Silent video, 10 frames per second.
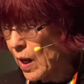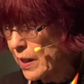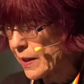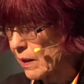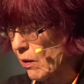
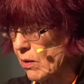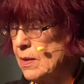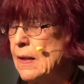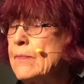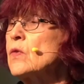here?
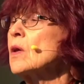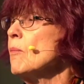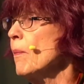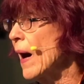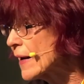
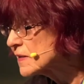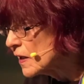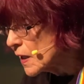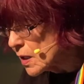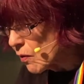Back to
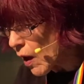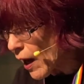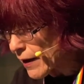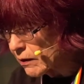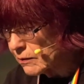Eli.